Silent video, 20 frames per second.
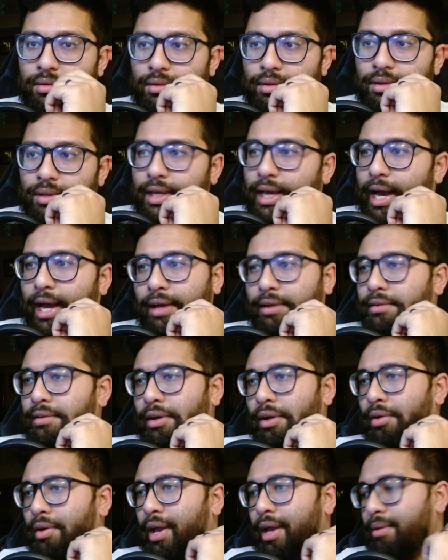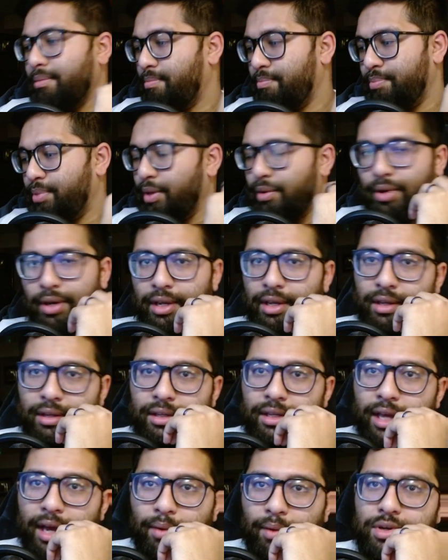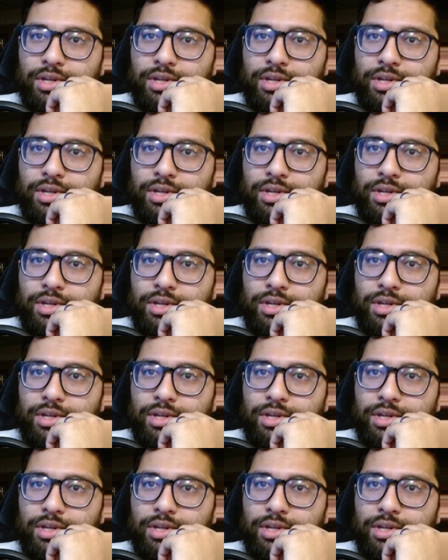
Yeah, okay, beauty. Yeah, we're